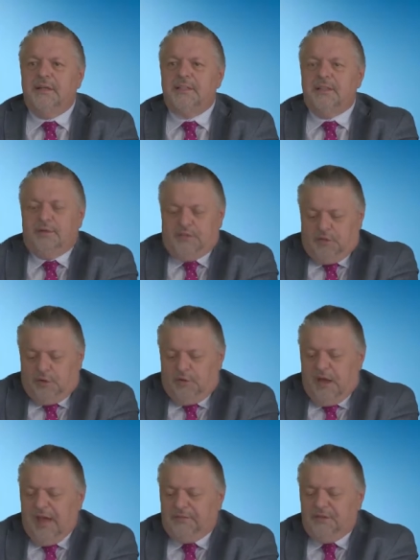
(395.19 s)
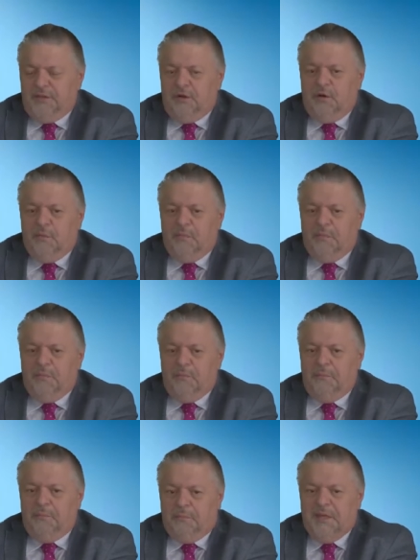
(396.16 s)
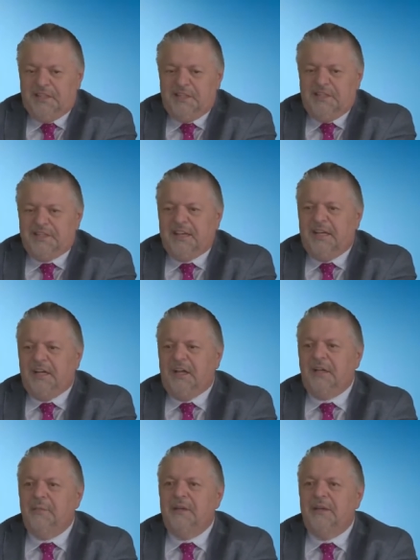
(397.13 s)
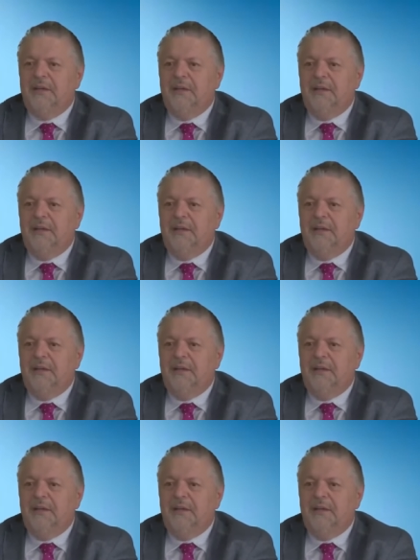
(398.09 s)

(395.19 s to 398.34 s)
So, so you have to know business economy.